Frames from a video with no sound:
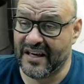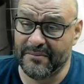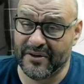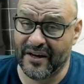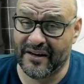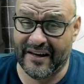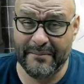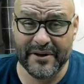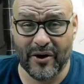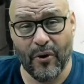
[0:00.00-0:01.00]
Keep
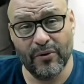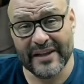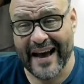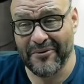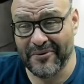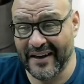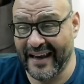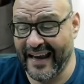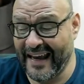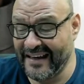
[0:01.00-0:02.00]
the cold out,
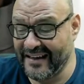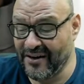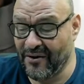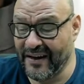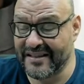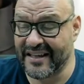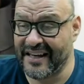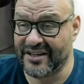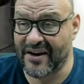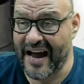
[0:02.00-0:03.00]
and
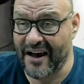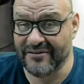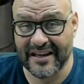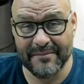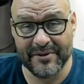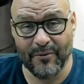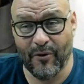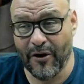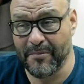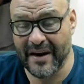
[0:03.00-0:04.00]
insulate your house, keep the
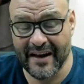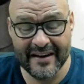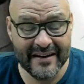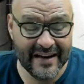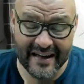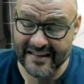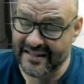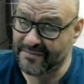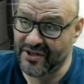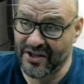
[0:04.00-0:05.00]
warm in. It's
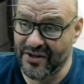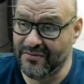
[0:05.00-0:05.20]
up to you.